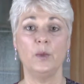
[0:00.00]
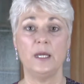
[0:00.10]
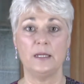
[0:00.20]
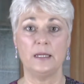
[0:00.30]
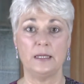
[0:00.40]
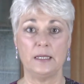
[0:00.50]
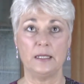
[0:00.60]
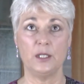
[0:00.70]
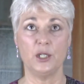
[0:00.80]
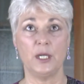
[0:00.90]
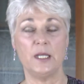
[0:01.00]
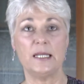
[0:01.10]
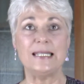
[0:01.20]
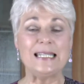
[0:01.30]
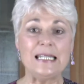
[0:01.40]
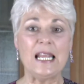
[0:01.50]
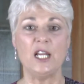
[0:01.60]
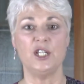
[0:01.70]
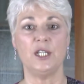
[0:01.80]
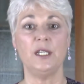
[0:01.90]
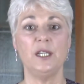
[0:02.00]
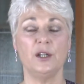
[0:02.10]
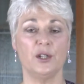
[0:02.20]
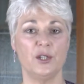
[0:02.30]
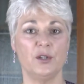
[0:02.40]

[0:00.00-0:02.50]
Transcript: in the teenage years.